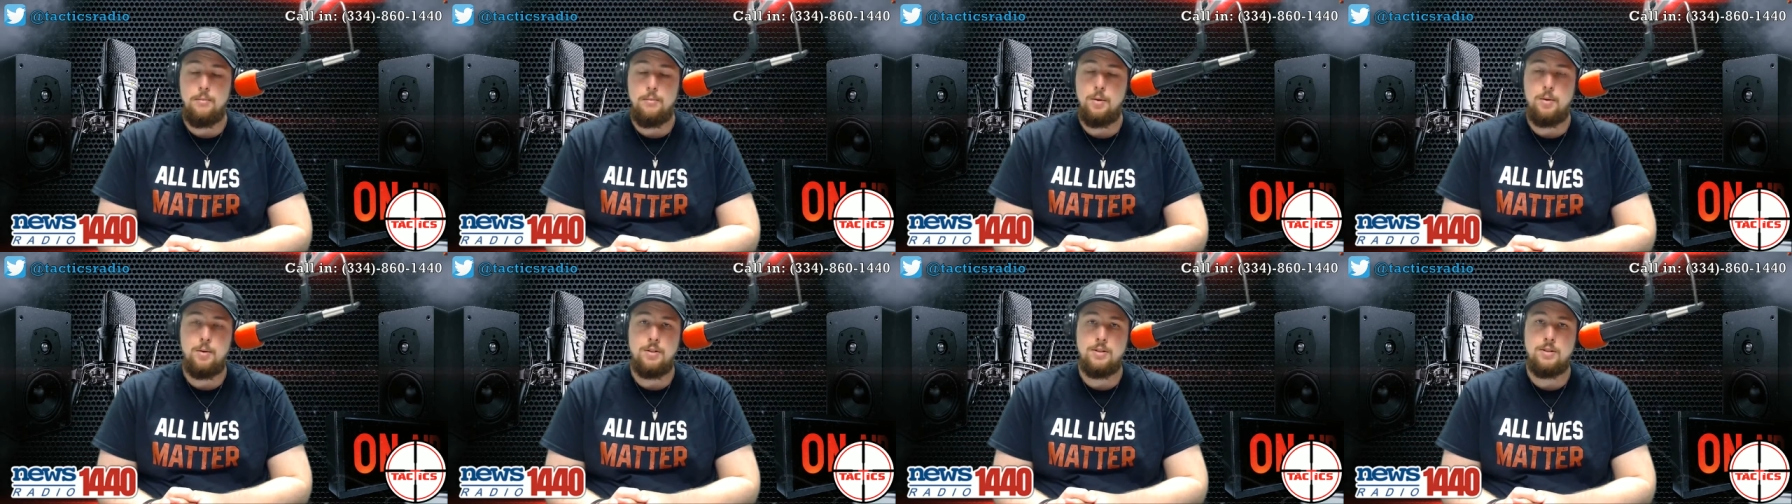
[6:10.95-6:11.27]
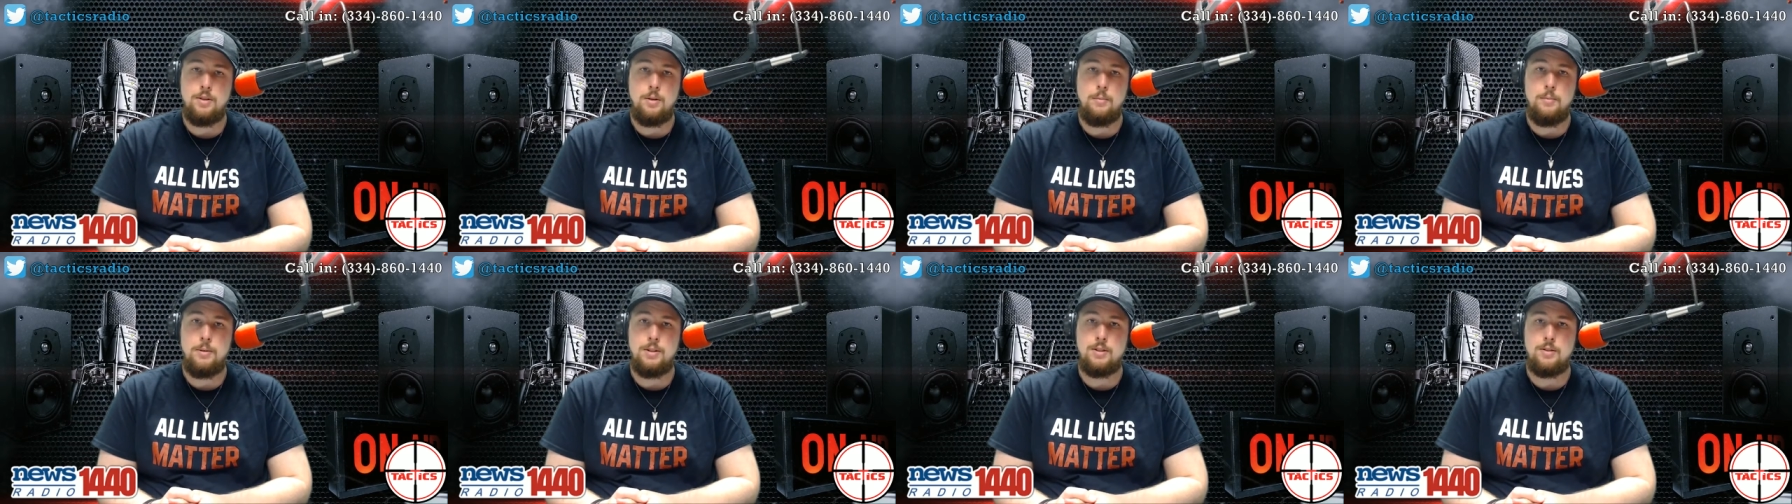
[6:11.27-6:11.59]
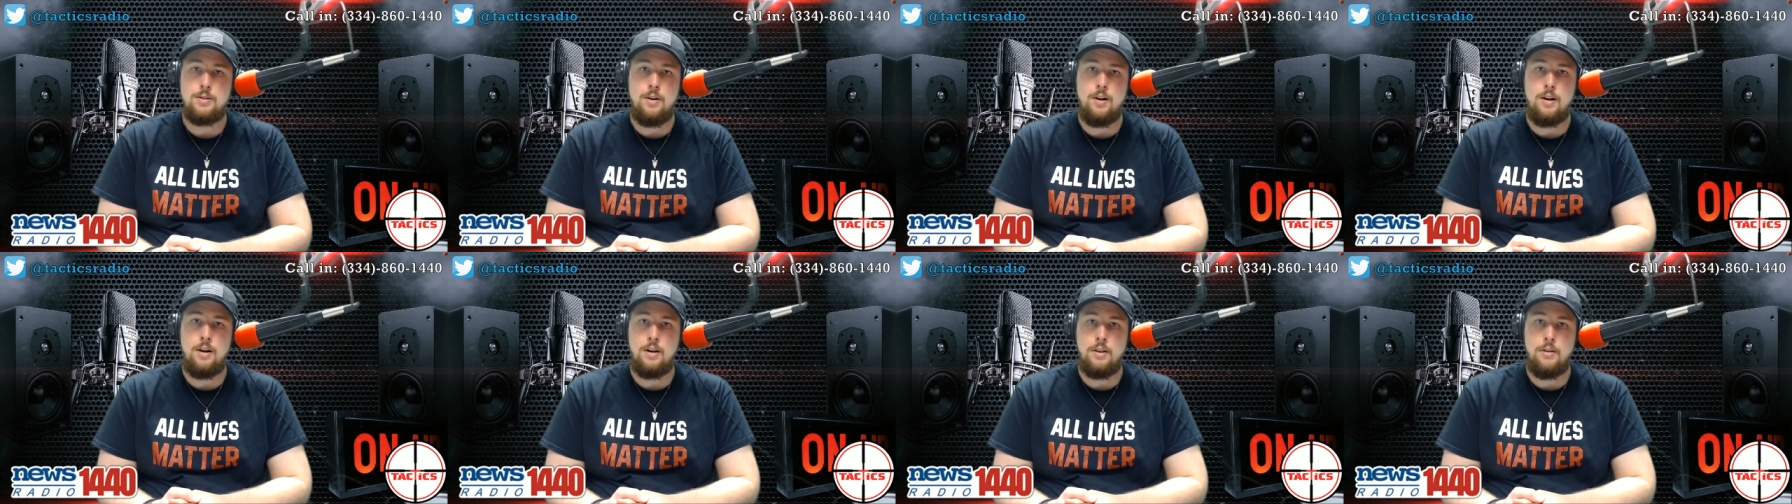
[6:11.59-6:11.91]
You can still be
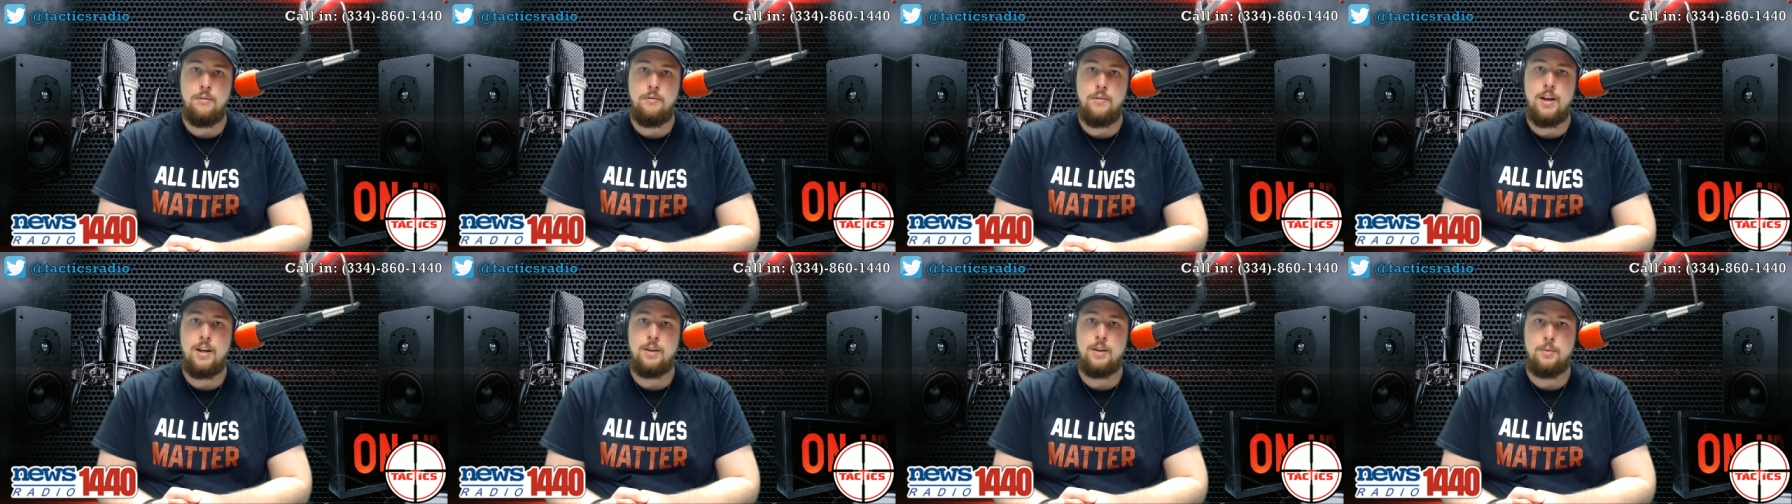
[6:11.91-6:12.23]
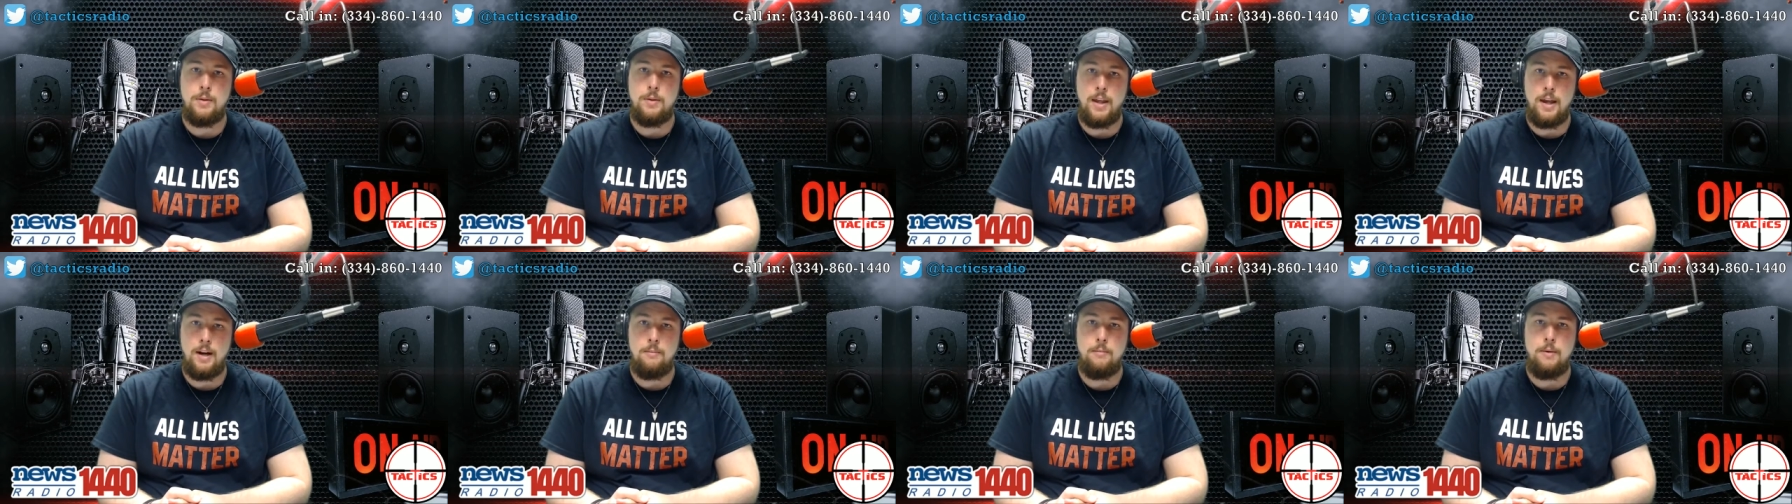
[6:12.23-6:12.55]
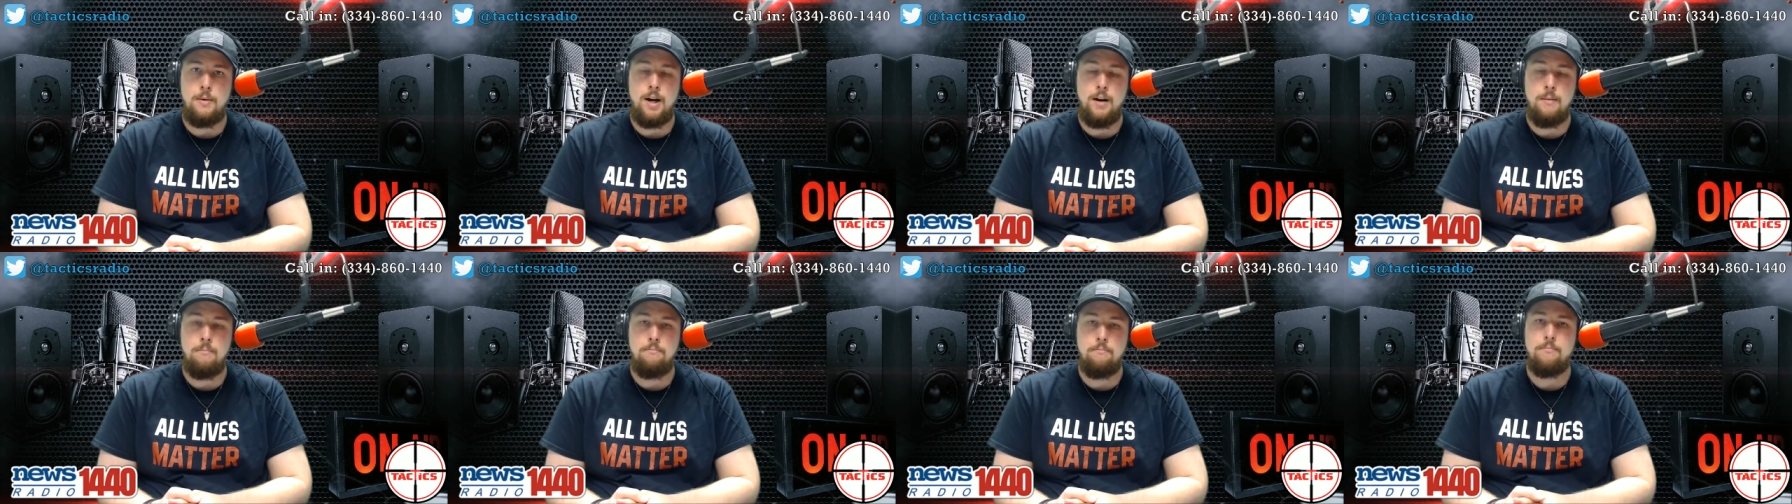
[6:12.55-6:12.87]
strong in the faith without a
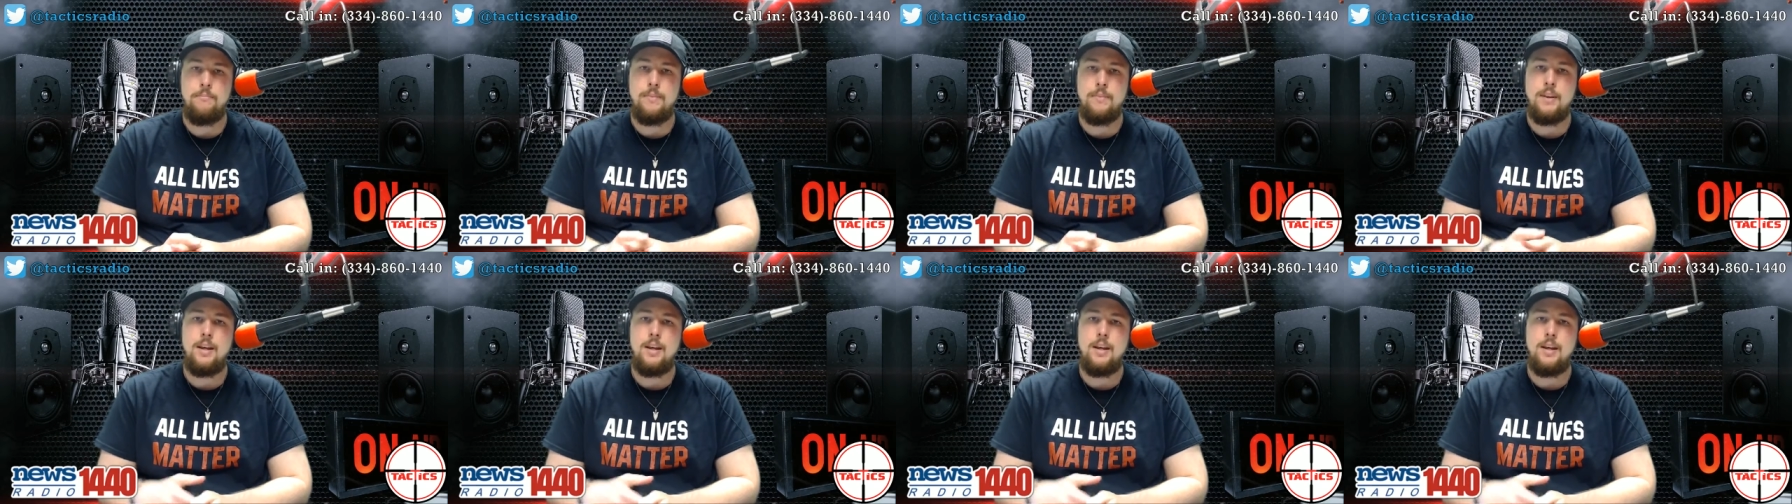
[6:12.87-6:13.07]
mom.